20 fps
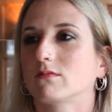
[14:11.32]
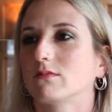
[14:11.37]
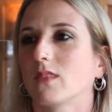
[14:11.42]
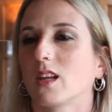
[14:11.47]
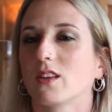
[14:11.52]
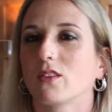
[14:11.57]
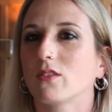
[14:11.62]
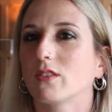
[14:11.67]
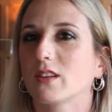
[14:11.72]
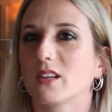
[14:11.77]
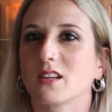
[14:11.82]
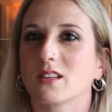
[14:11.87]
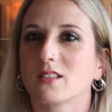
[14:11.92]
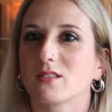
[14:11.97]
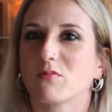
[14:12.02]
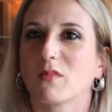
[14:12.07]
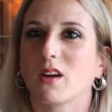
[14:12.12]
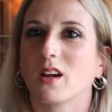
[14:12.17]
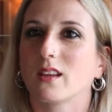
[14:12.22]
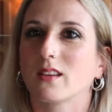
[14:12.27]
I don't think it's
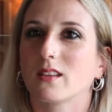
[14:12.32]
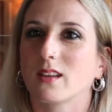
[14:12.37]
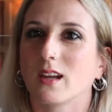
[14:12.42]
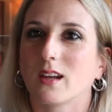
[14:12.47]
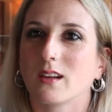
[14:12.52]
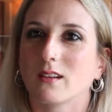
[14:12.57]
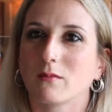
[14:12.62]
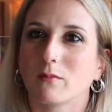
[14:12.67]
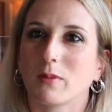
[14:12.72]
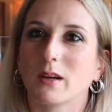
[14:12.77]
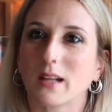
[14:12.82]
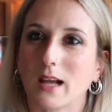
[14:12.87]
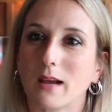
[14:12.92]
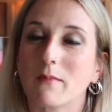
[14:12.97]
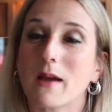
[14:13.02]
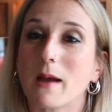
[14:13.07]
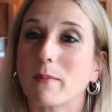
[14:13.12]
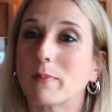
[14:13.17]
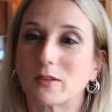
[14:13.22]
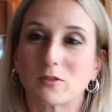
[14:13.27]
my thing, but I'm
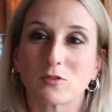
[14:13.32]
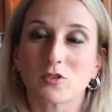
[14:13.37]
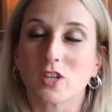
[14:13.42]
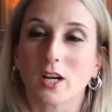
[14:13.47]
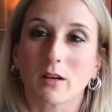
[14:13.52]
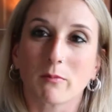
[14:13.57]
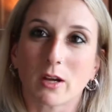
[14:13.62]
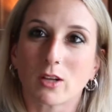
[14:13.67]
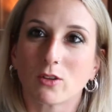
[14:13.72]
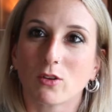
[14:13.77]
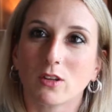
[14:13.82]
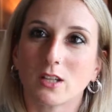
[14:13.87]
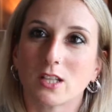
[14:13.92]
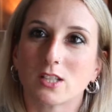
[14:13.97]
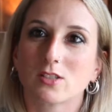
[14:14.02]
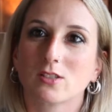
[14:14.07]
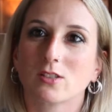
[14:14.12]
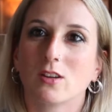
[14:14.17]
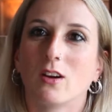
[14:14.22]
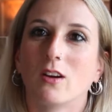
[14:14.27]
happy to share my knowledge,
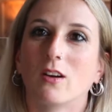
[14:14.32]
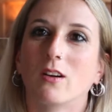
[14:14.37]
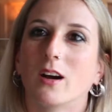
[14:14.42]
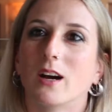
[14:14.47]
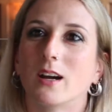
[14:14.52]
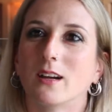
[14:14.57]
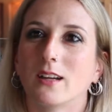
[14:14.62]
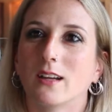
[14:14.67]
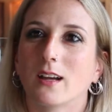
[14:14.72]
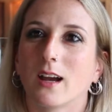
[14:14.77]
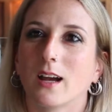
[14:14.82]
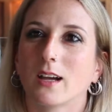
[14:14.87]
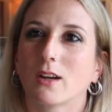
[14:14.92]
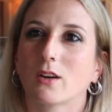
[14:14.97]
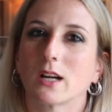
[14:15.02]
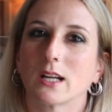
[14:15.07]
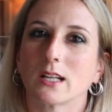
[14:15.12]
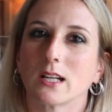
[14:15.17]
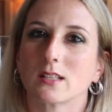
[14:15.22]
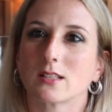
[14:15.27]
so I
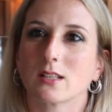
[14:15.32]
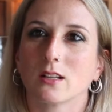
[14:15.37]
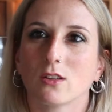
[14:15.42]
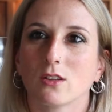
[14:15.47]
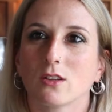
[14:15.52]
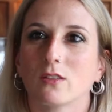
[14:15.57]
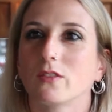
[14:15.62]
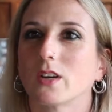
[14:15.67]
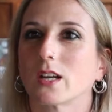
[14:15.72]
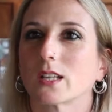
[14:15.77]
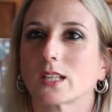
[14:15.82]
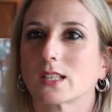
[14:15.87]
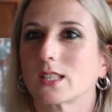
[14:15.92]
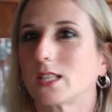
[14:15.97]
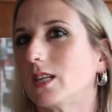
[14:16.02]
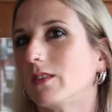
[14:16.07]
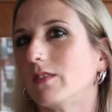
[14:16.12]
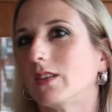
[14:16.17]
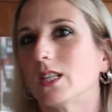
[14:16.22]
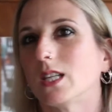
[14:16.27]
organize a lot of
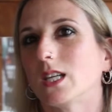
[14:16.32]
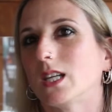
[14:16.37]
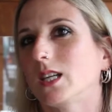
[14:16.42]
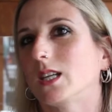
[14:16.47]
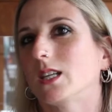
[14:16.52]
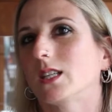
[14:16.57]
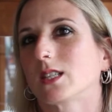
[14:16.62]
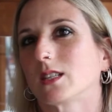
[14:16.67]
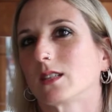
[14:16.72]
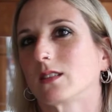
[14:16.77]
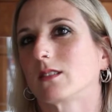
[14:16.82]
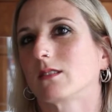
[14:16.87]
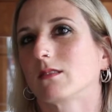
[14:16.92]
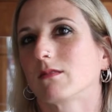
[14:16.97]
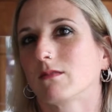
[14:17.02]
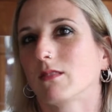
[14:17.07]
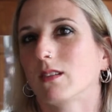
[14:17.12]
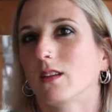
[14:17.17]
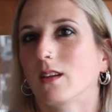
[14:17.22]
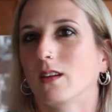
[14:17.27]
activities, and
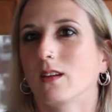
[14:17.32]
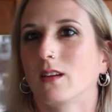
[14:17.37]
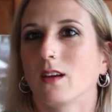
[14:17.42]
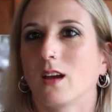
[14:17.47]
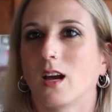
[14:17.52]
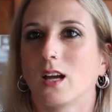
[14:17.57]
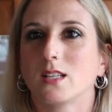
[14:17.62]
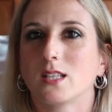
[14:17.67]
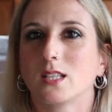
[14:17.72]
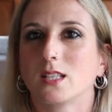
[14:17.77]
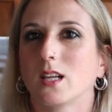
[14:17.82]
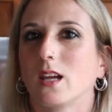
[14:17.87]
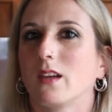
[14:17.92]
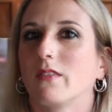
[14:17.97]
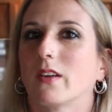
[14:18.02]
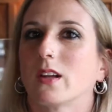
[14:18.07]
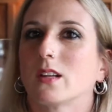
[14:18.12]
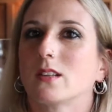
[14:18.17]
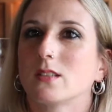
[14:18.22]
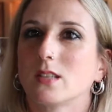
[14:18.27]
I did the
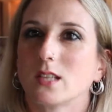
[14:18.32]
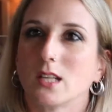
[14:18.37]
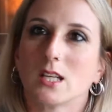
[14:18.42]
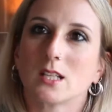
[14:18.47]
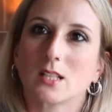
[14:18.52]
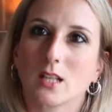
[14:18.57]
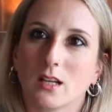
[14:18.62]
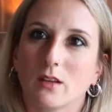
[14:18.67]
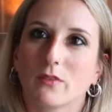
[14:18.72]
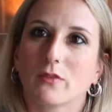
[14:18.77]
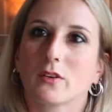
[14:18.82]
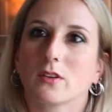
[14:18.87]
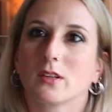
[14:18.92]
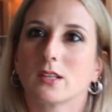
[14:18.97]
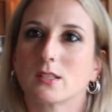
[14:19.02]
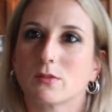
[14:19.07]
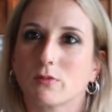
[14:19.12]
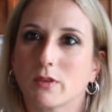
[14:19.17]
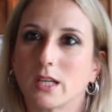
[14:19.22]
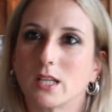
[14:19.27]
event in Italy for this
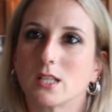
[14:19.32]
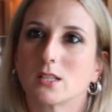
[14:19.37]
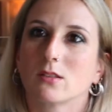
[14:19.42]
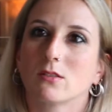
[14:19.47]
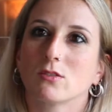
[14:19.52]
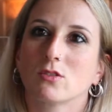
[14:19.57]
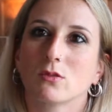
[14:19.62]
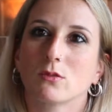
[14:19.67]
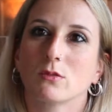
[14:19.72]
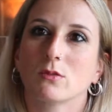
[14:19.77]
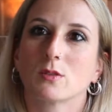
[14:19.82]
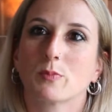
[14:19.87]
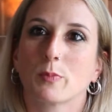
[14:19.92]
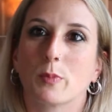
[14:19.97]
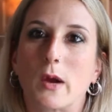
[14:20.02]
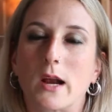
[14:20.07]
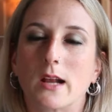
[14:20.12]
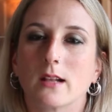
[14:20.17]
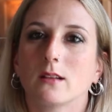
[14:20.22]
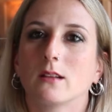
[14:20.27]
reason, to
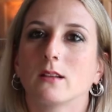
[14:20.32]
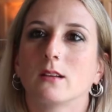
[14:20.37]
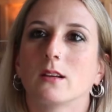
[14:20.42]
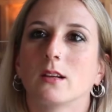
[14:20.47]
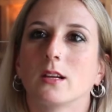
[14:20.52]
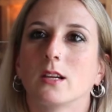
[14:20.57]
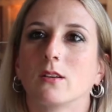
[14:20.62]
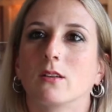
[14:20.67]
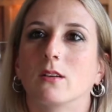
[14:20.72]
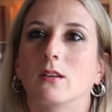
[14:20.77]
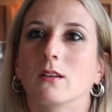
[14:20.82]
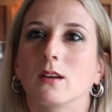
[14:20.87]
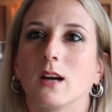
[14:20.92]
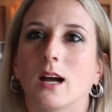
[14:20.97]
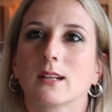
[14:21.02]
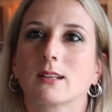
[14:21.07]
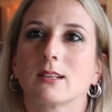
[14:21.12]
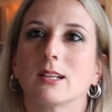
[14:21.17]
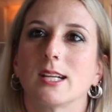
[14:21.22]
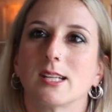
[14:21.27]
spread
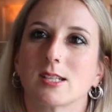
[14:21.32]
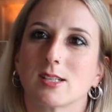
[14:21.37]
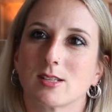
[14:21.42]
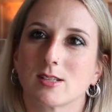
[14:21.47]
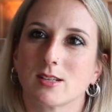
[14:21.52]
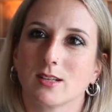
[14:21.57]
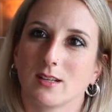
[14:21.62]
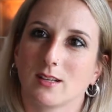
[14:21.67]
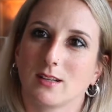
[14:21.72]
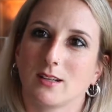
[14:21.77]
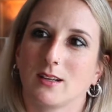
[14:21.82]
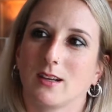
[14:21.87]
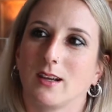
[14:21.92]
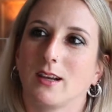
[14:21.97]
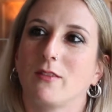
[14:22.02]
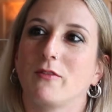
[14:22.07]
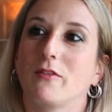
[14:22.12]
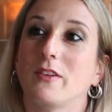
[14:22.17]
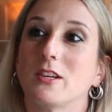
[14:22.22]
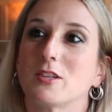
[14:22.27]
at least
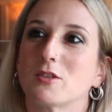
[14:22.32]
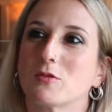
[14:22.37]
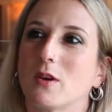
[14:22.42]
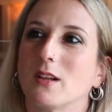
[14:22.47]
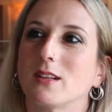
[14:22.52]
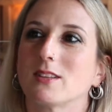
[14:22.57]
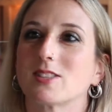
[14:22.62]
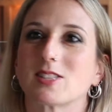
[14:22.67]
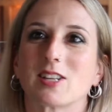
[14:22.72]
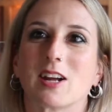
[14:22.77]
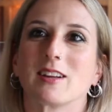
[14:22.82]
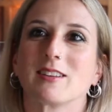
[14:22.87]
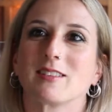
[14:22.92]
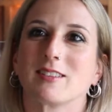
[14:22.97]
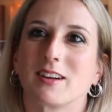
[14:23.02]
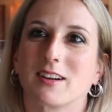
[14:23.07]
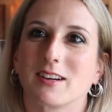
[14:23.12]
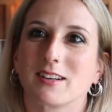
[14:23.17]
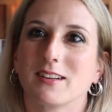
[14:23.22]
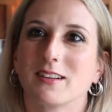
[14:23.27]
a visual
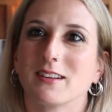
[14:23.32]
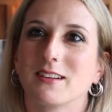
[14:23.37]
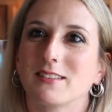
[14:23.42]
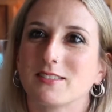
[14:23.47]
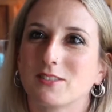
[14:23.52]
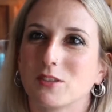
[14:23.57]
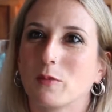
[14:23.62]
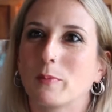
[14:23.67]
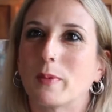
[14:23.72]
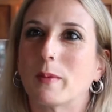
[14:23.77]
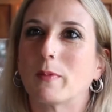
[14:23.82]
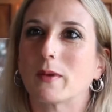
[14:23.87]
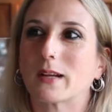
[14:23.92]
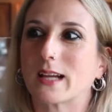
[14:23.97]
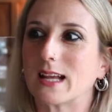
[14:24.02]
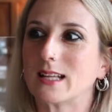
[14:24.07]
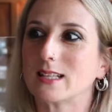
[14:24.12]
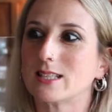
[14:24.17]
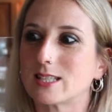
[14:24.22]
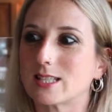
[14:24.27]
standard, so people
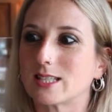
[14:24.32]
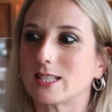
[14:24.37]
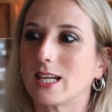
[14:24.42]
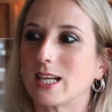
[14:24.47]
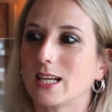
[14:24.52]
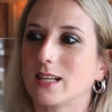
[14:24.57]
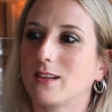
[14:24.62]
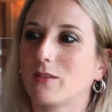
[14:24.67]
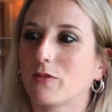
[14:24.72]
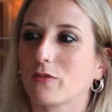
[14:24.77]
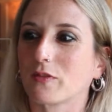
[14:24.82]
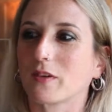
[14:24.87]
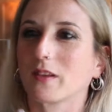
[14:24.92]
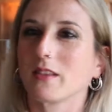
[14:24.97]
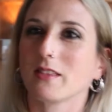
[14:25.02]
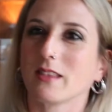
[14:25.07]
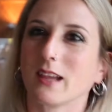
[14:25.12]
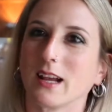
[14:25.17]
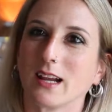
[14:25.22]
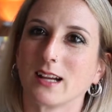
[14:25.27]
can see different
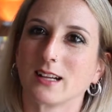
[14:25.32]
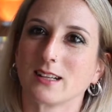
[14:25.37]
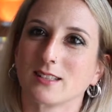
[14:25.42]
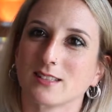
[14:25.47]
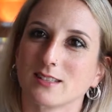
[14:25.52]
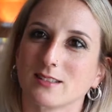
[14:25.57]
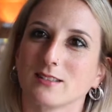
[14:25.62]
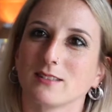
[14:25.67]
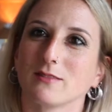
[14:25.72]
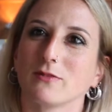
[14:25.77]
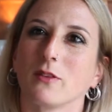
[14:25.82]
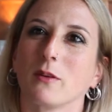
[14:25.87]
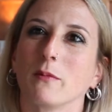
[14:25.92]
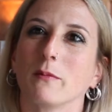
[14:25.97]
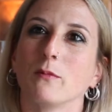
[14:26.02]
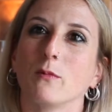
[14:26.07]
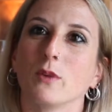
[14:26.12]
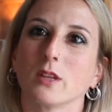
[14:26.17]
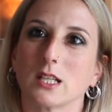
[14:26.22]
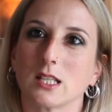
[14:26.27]
things from
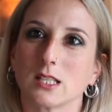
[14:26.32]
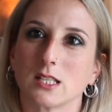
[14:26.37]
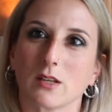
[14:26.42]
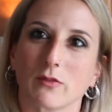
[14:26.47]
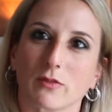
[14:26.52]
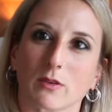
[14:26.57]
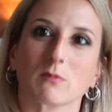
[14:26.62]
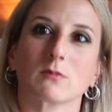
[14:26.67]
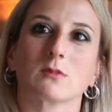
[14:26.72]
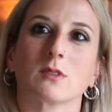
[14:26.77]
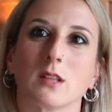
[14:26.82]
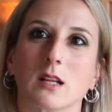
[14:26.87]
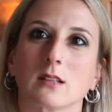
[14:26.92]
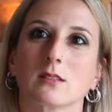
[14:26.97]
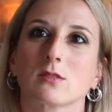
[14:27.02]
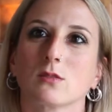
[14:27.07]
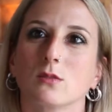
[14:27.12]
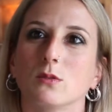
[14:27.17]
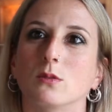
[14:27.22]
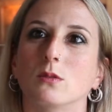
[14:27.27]
what they see from at
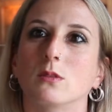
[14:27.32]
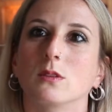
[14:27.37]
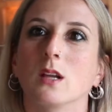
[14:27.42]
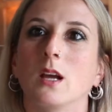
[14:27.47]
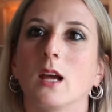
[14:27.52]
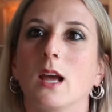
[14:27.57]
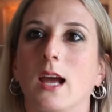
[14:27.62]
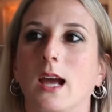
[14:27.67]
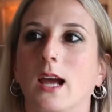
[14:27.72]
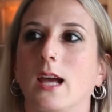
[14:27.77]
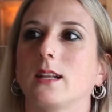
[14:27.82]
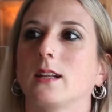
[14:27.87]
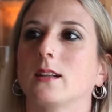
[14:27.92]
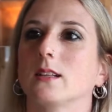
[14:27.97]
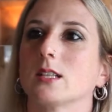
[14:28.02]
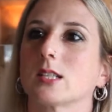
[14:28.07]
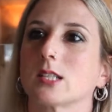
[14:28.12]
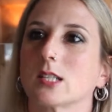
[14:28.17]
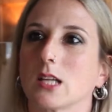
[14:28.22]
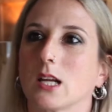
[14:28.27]
school, and
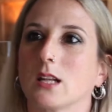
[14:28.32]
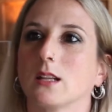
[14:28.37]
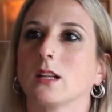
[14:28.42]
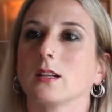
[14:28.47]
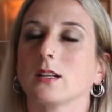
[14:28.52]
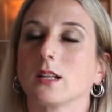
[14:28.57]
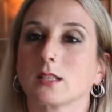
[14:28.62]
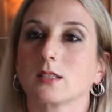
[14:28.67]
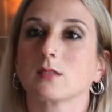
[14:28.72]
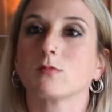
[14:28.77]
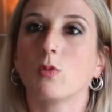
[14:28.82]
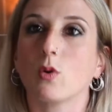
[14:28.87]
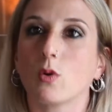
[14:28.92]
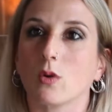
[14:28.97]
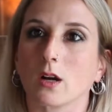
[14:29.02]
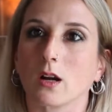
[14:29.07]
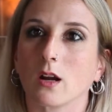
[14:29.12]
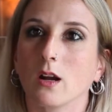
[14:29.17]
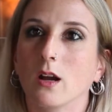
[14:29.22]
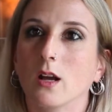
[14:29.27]
understand that there's
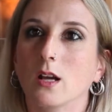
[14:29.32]
more.